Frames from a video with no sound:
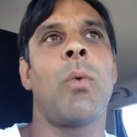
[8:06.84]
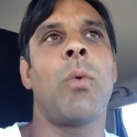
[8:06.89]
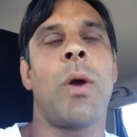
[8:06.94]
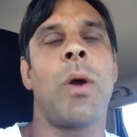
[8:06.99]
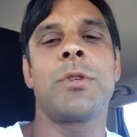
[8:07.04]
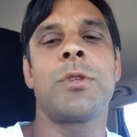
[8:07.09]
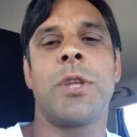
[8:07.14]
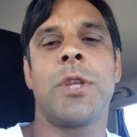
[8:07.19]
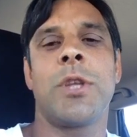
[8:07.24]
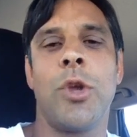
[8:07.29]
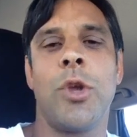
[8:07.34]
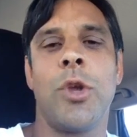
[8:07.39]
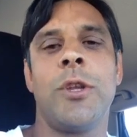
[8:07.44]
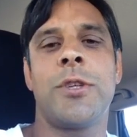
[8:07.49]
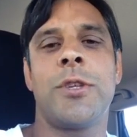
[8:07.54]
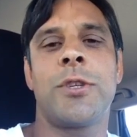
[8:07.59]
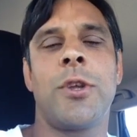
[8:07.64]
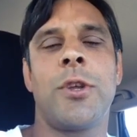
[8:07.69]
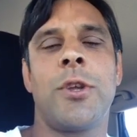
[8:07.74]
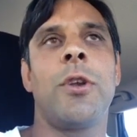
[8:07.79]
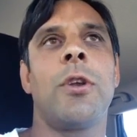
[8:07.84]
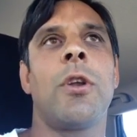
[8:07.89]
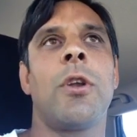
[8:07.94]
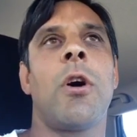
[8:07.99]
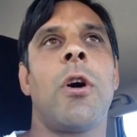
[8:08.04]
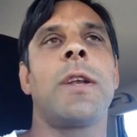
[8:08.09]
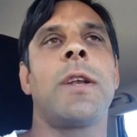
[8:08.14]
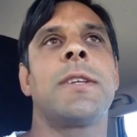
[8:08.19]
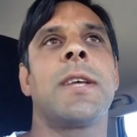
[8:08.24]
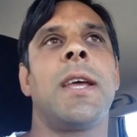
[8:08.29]
One was a uni student,
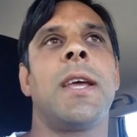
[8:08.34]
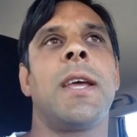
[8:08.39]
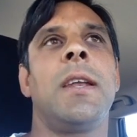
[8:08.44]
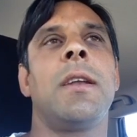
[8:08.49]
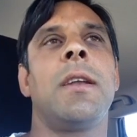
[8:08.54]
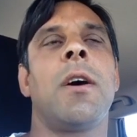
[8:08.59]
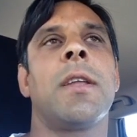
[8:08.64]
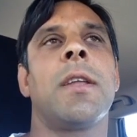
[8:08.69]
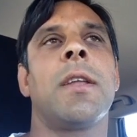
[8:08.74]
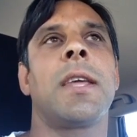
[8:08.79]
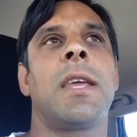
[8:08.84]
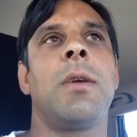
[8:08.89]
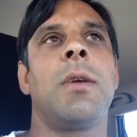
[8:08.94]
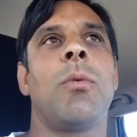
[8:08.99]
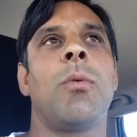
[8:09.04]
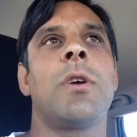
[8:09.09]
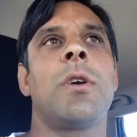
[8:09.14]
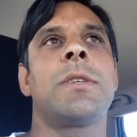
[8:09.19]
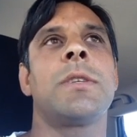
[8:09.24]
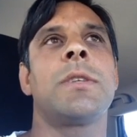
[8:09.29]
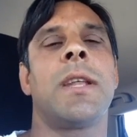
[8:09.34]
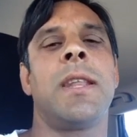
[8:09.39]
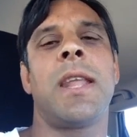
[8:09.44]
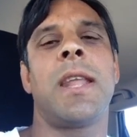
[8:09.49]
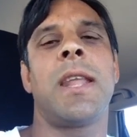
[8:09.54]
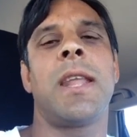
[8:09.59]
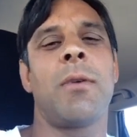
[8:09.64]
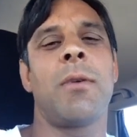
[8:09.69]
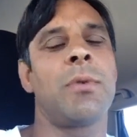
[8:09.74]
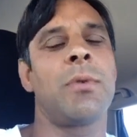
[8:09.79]
19, I think he was,
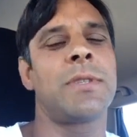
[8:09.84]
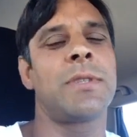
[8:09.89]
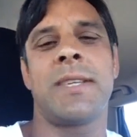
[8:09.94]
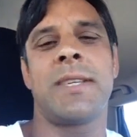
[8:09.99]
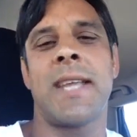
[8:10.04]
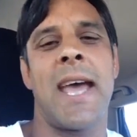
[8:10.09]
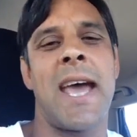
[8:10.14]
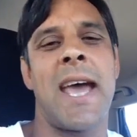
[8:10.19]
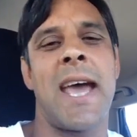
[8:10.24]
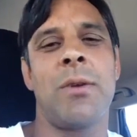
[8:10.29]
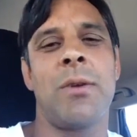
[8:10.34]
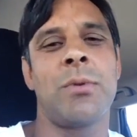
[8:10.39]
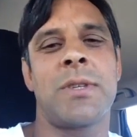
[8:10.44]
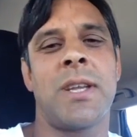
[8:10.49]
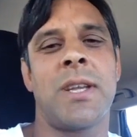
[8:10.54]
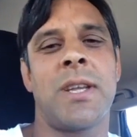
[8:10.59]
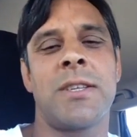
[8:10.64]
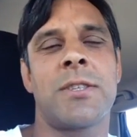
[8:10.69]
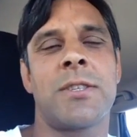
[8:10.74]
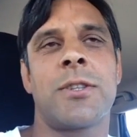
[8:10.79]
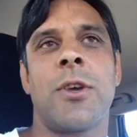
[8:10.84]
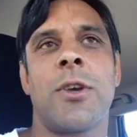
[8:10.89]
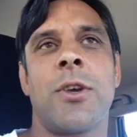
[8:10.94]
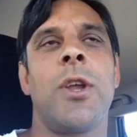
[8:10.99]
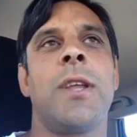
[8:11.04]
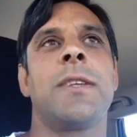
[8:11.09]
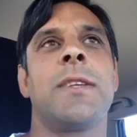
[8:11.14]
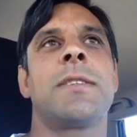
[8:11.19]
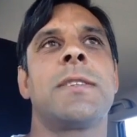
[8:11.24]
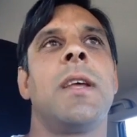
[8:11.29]
and the other was a dad who was in his
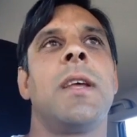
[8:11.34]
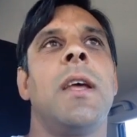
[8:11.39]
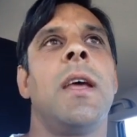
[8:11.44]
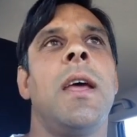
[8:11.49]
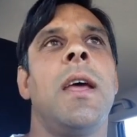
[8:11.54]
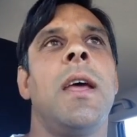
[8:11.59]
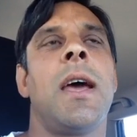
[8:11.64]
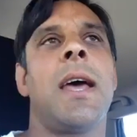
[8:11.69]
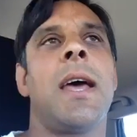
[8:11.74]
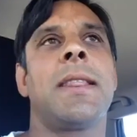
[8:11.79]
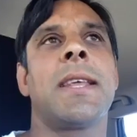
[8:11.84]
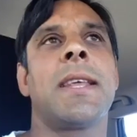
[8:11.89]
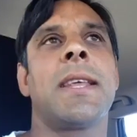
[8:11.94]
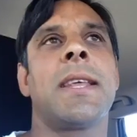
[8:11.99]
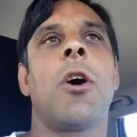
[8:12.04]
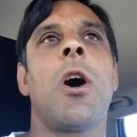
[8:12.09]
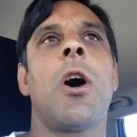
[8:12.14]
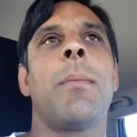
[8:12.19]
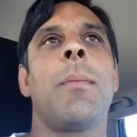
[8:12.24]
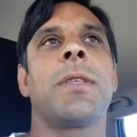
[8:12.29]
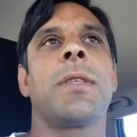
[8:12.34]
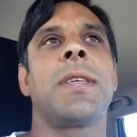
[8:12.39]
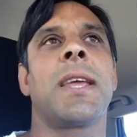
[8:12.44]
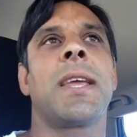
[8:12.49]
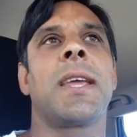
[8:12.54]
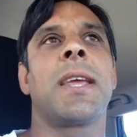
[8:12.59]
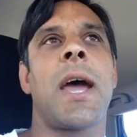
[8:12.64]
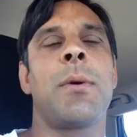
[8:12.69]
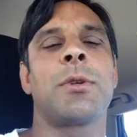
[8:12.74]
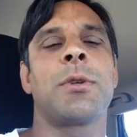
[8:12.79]
30s. At the time, I think
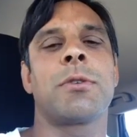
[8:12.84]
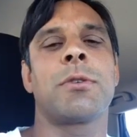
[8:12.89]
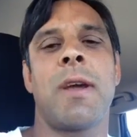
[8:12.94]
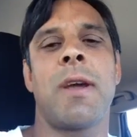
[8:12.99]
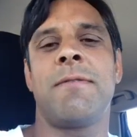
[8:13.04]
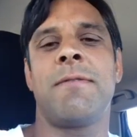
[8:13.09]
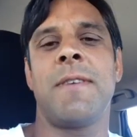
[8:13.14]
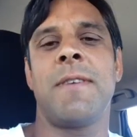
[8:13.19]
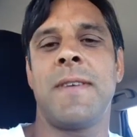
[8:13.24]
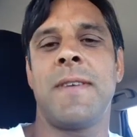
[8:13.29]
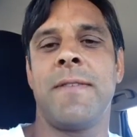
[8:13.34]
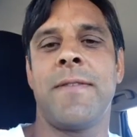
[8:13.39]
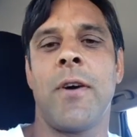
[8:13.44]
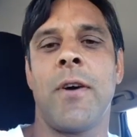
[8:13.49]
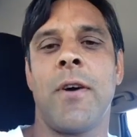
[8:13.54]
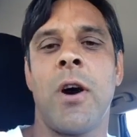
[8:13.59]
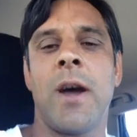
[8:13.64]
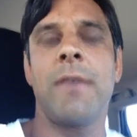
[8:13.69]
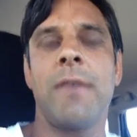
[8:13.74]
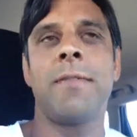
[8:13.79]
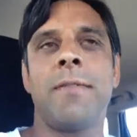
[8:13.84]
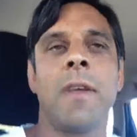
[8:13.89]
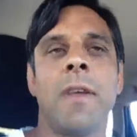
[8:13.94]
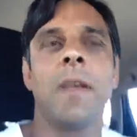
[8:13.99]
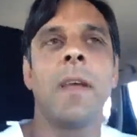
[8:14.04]
Kay was around 55.